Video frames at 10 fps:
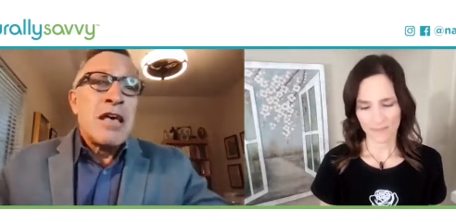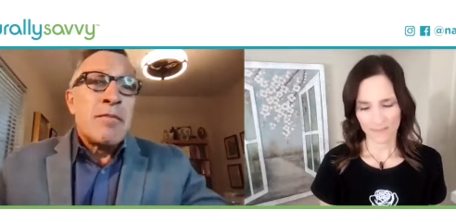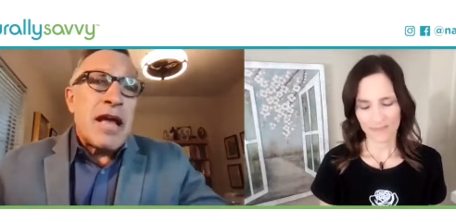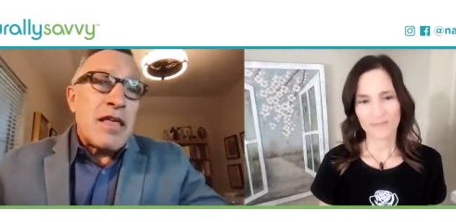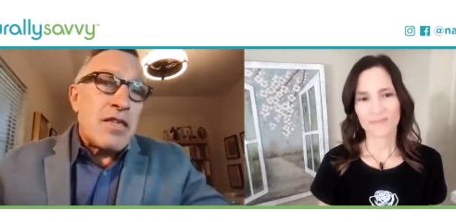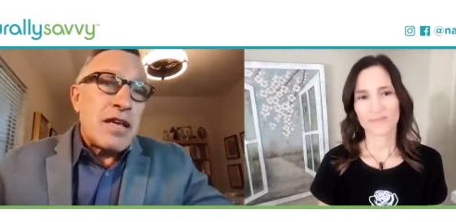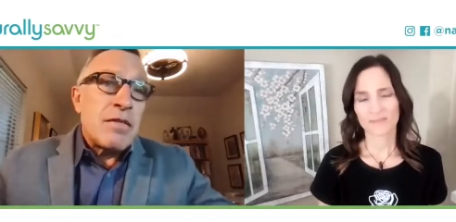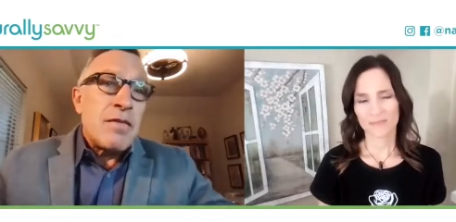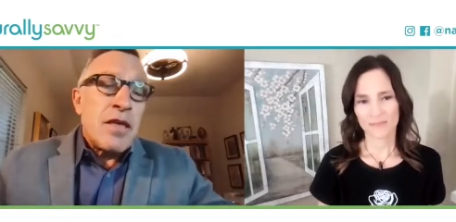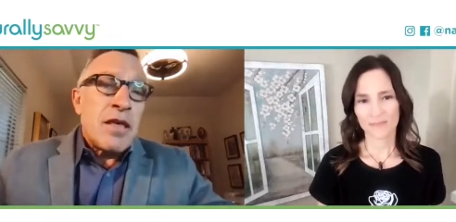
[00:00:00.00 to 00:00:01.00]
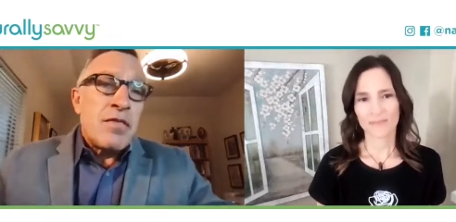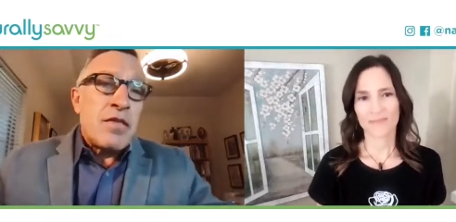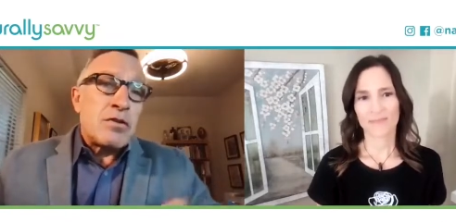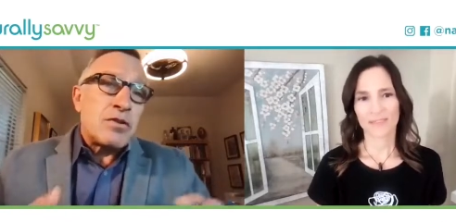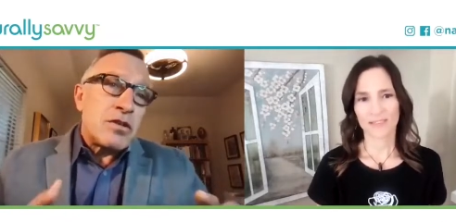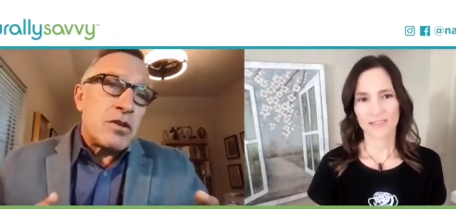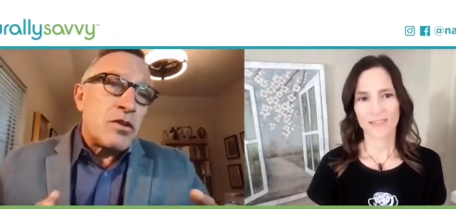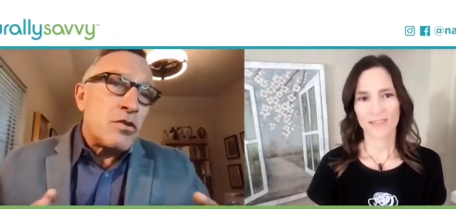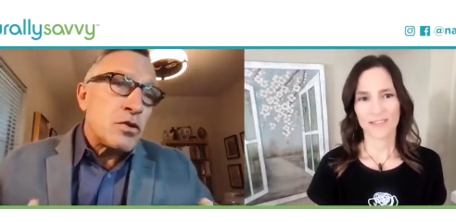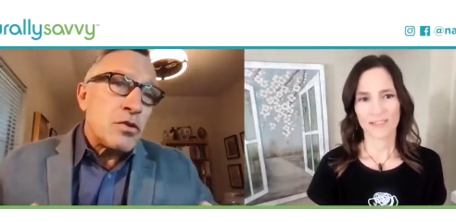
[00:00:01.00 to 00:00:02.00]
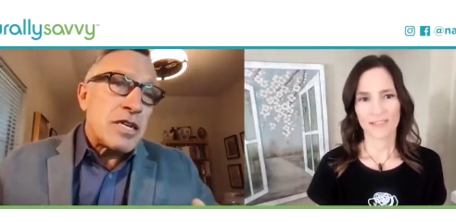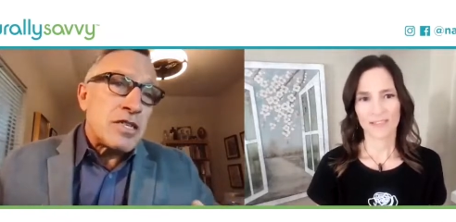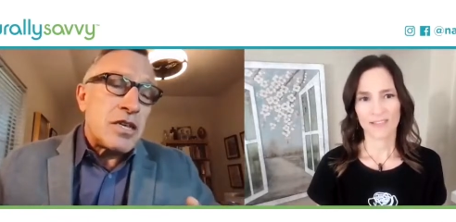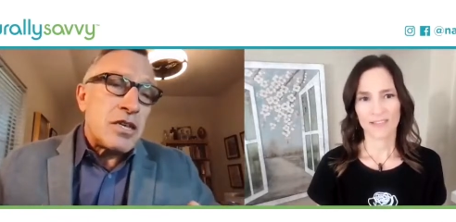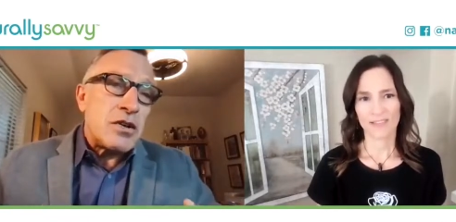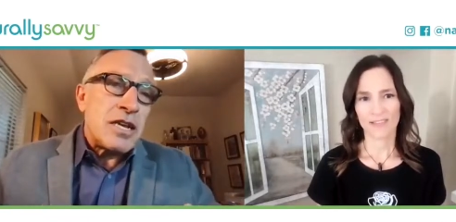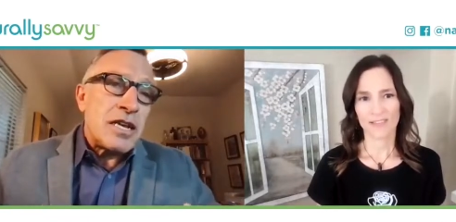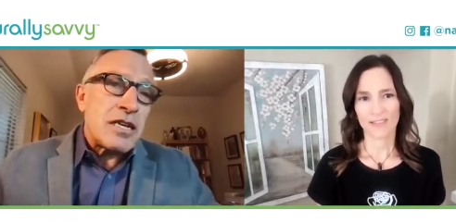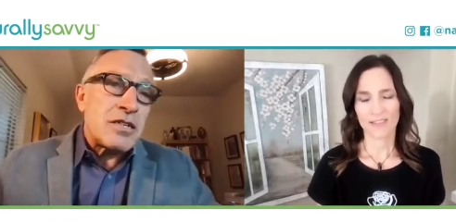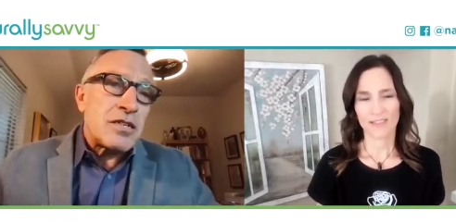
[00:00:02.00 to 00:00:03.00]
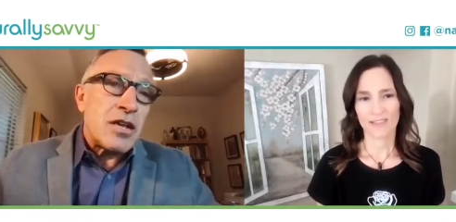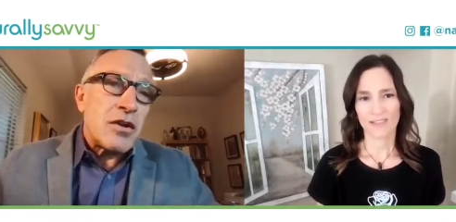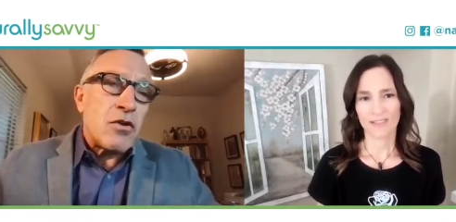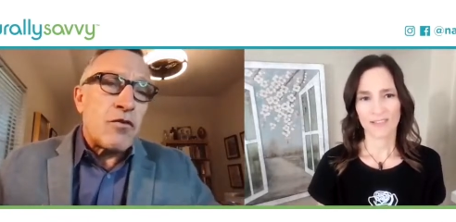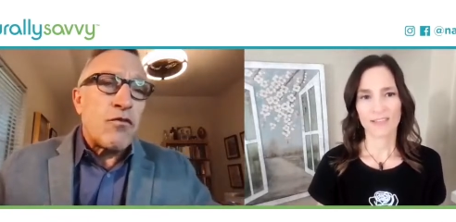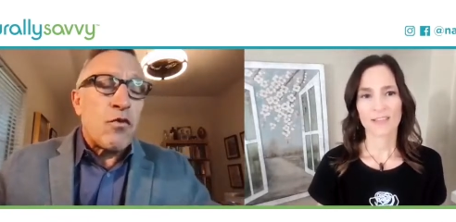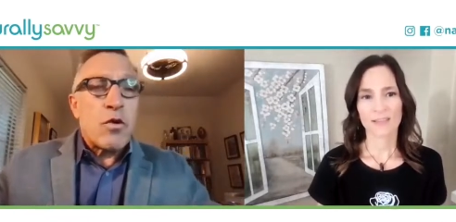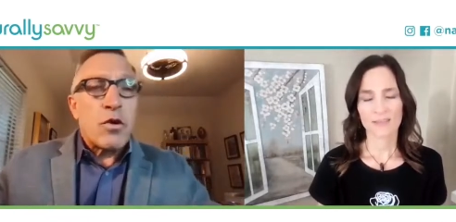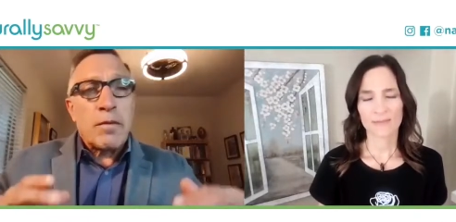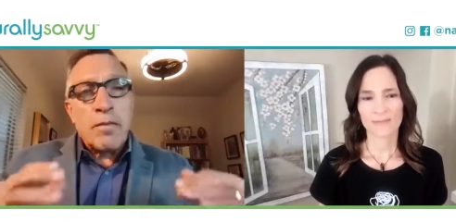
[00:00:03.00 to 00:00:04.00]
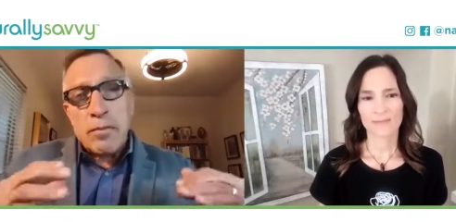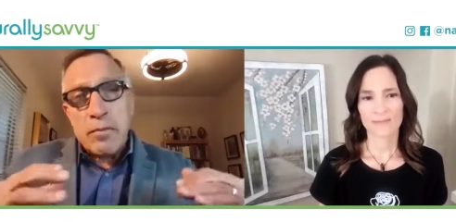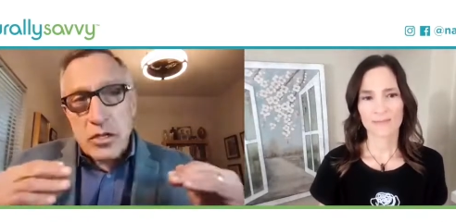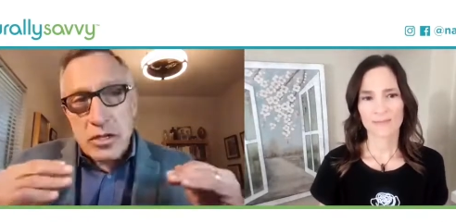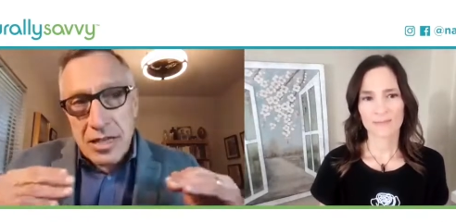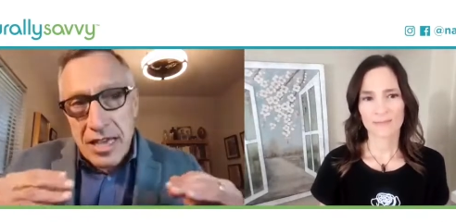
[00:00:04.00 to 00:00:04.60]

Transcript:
Speaker 1: But I think there's nutrients that you need to consider for just